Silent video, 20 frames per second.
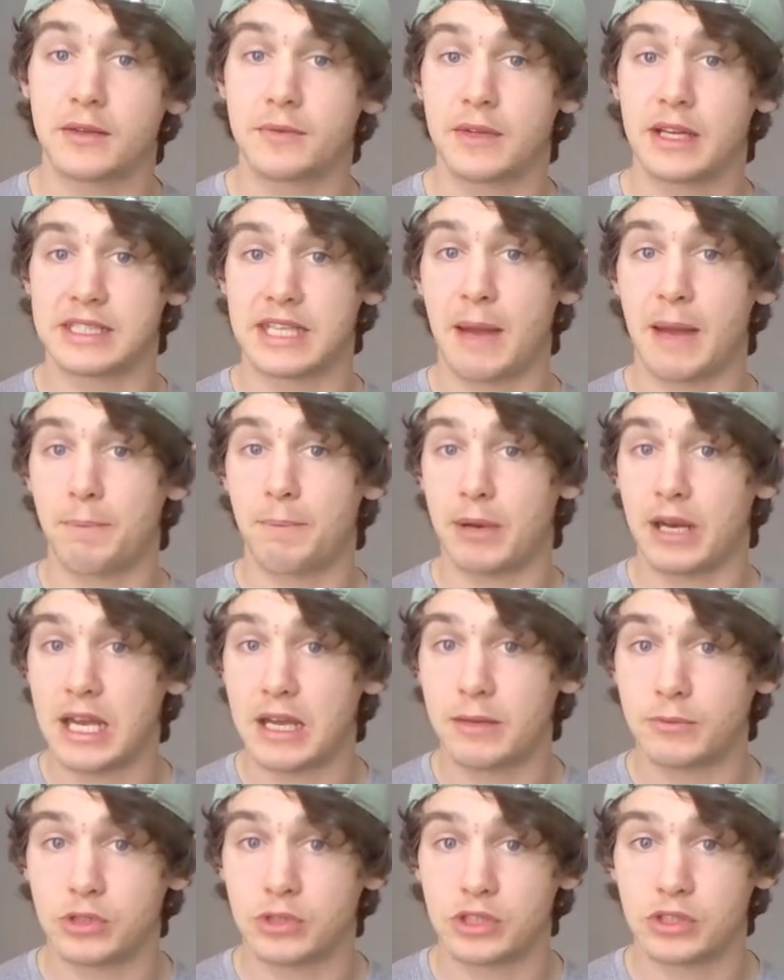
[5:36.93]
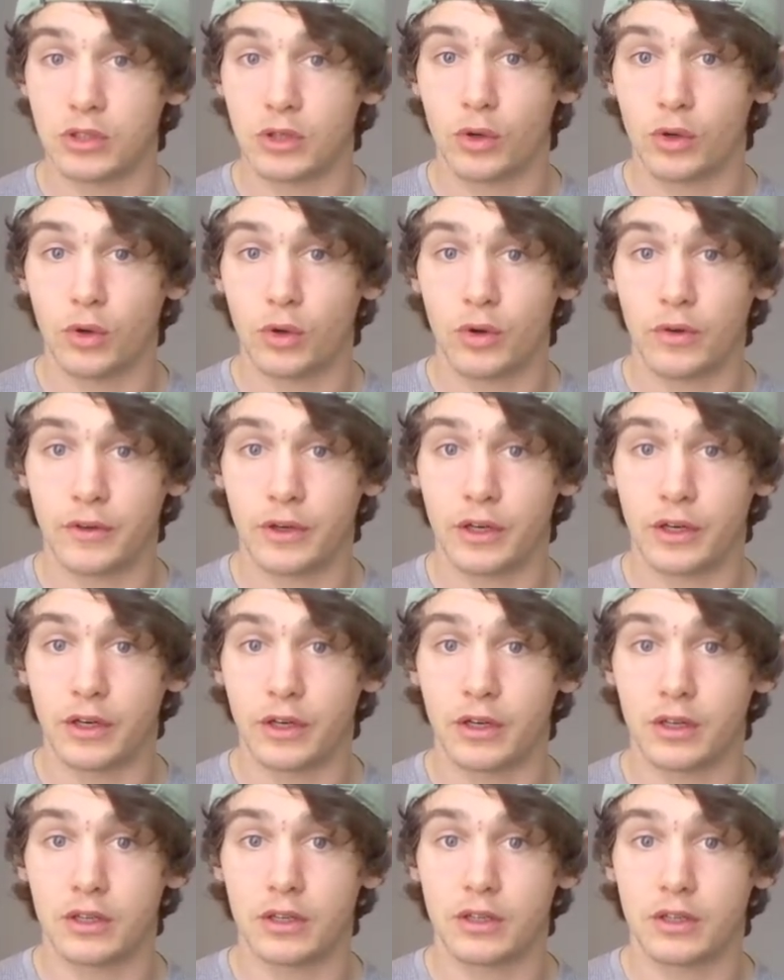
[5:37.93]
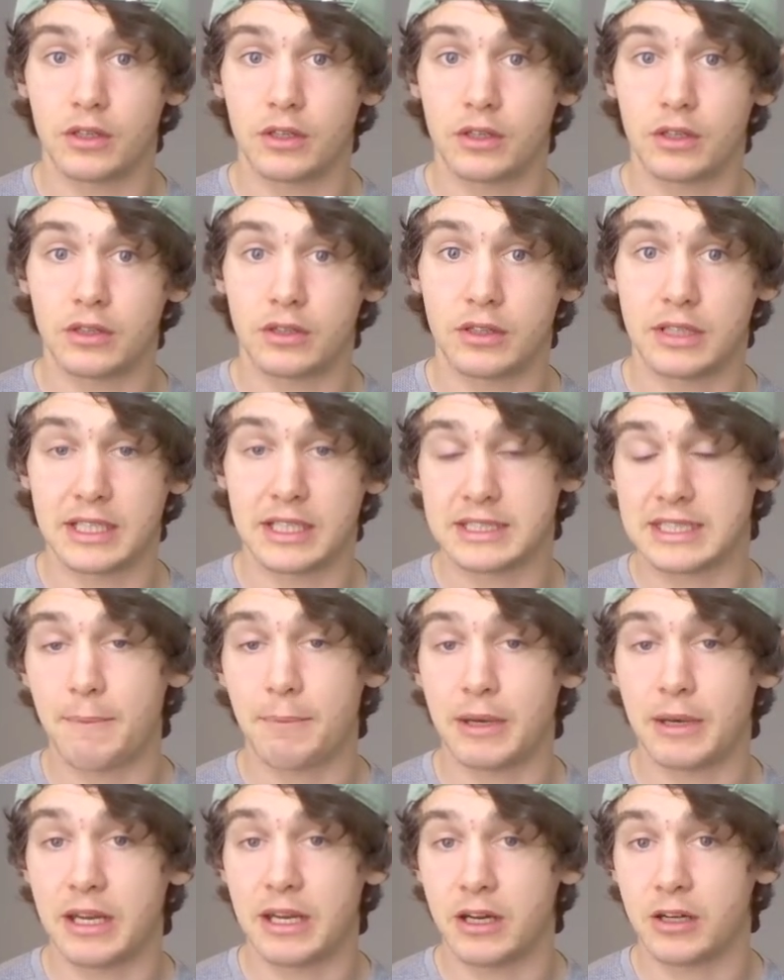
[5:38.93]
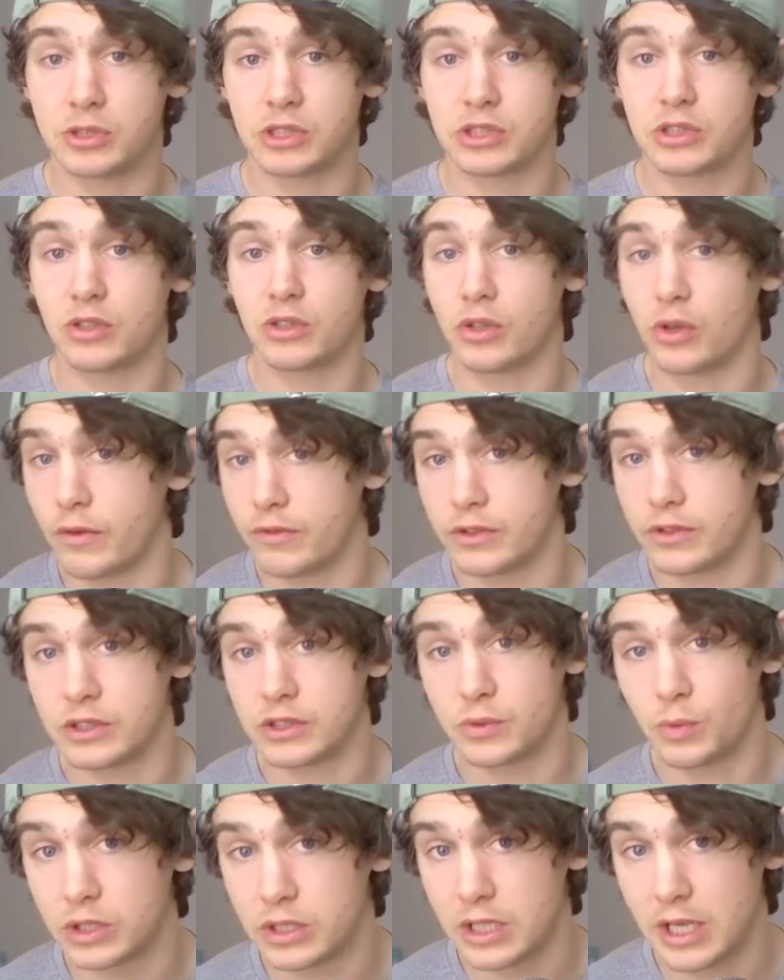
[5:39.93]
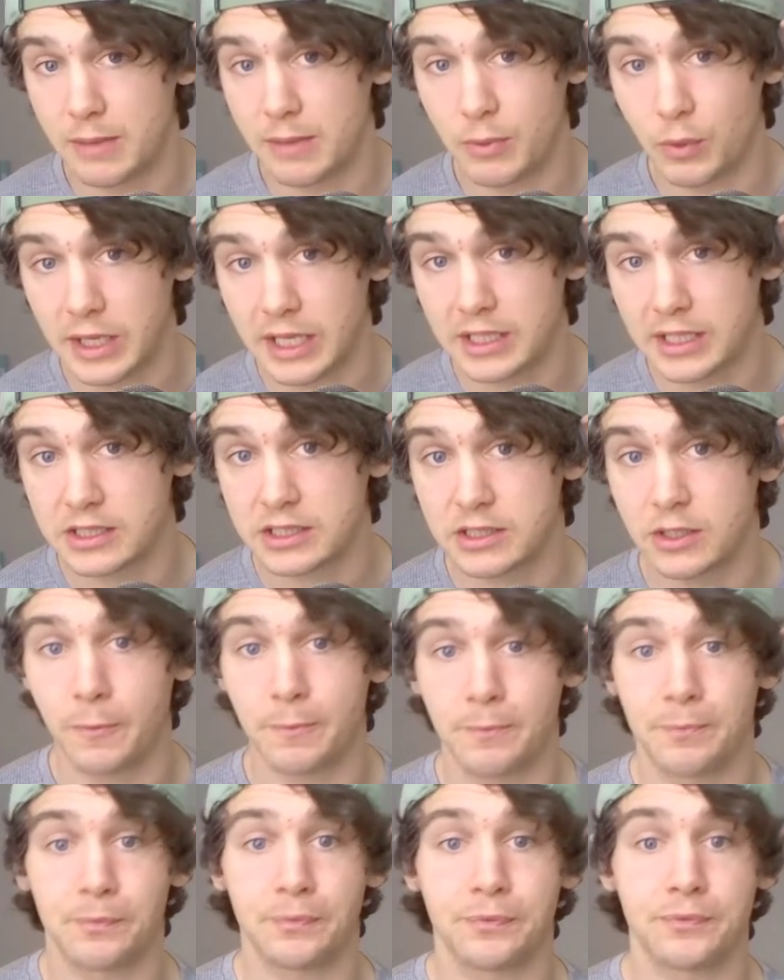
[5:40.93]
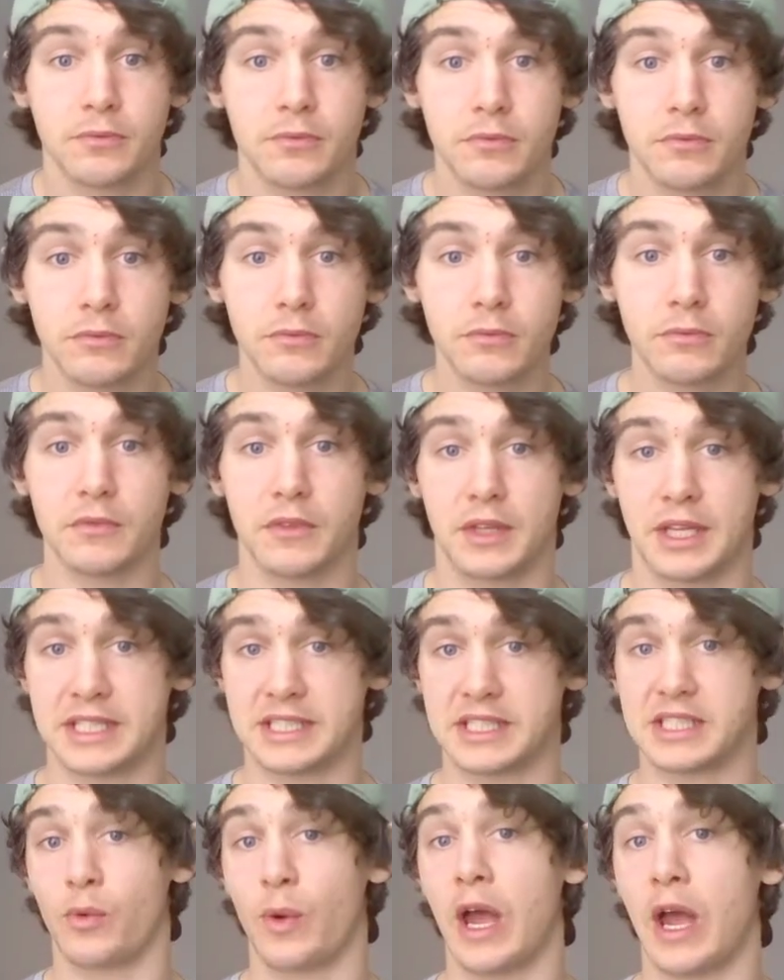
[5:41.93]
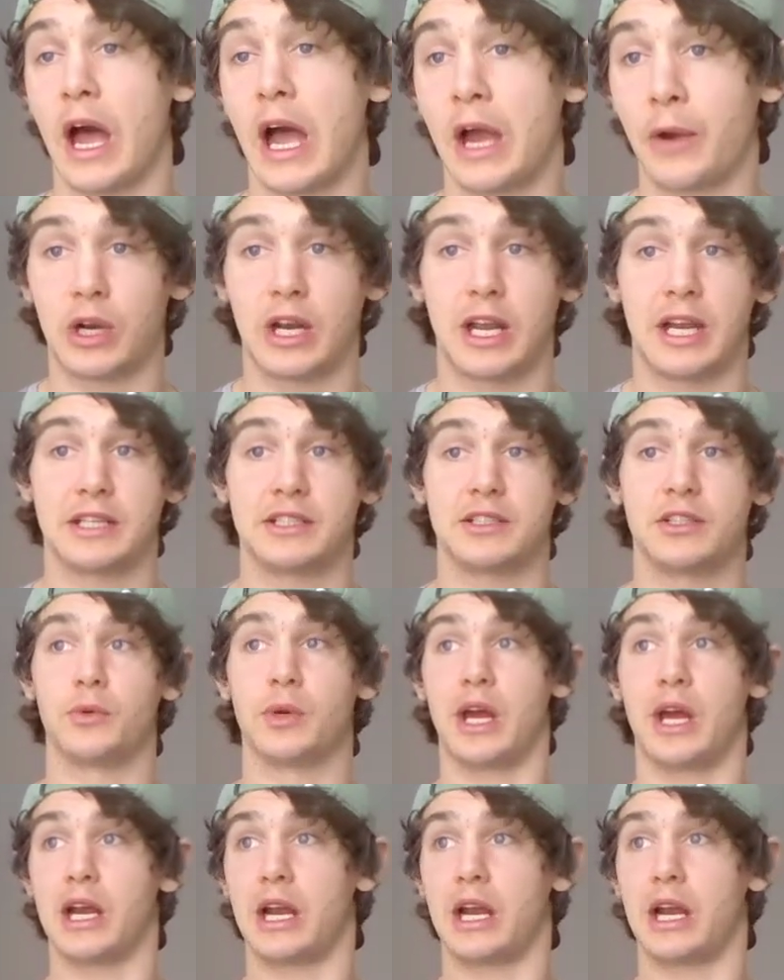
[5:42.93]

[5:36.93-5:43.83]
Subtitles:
Example A, I'm just going to go over. The example here I'm just going to go over is 1 time a week. So this is the way I would like to do it.